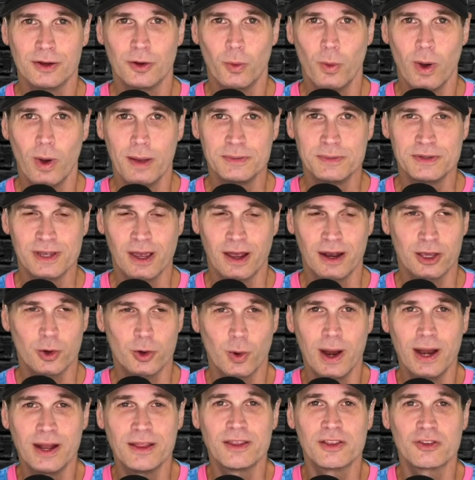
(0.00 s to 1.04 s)
a website, I
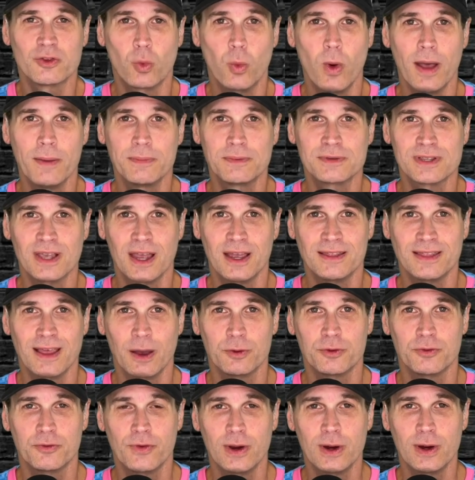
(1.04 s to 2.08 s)
created this website that
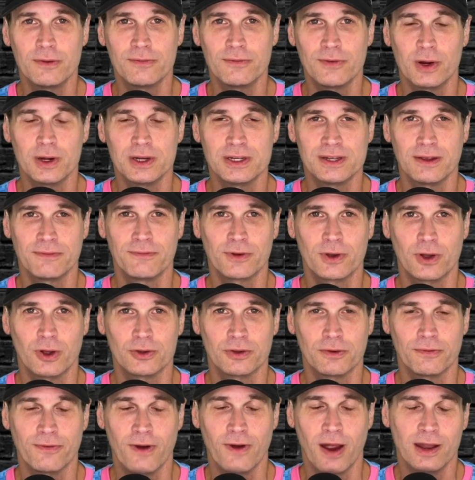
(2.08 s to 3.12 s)
was very, very difficult
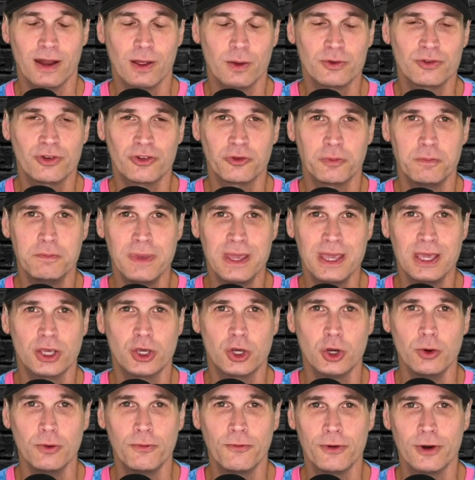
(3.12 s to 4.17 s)
to find. It was just me
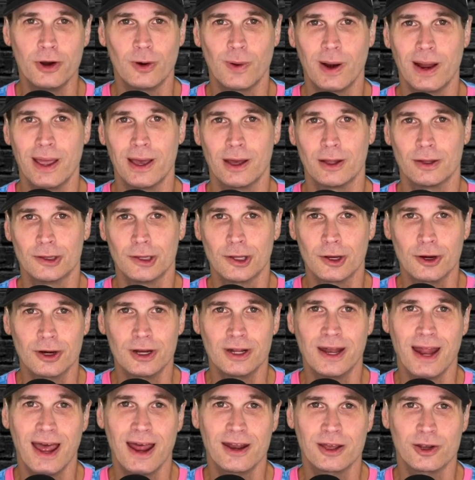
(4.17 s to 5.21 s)
goofing around,
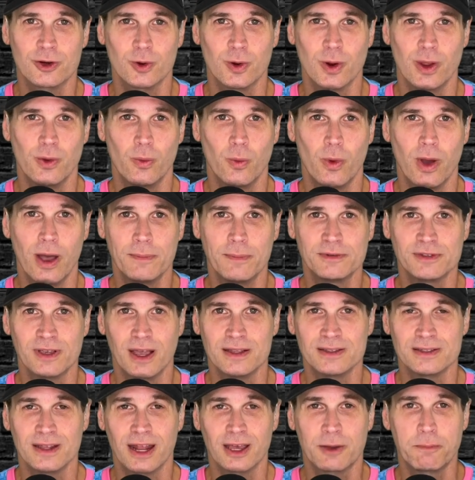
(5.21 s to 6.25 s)
learning how to create
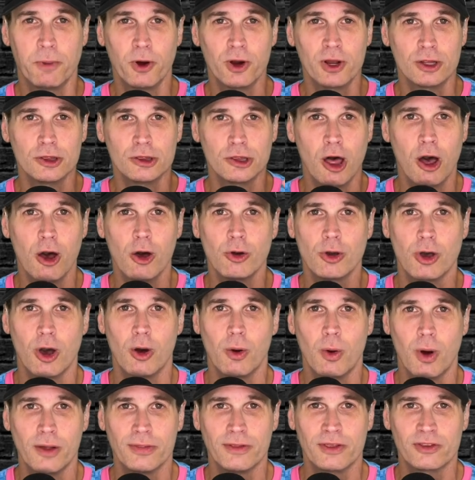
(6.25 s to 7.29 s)
websites, and I put a
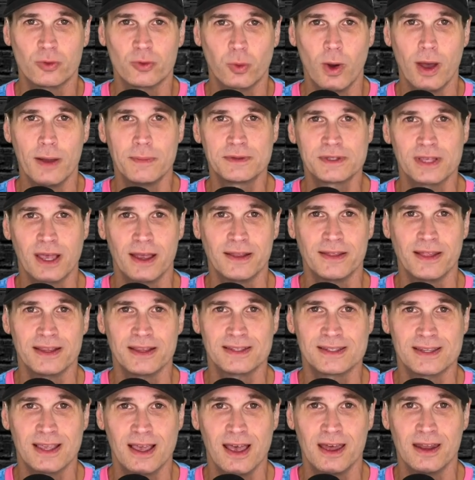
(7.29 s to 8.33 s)
logo on this website that
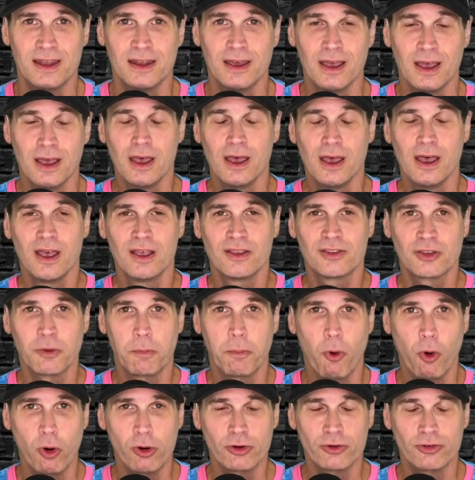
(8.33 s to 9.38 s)
said
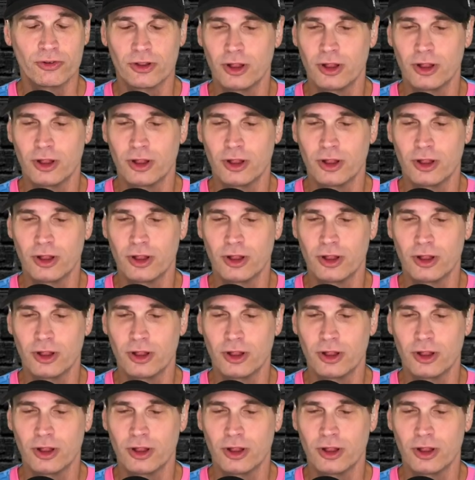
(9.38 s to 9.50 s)
Supporters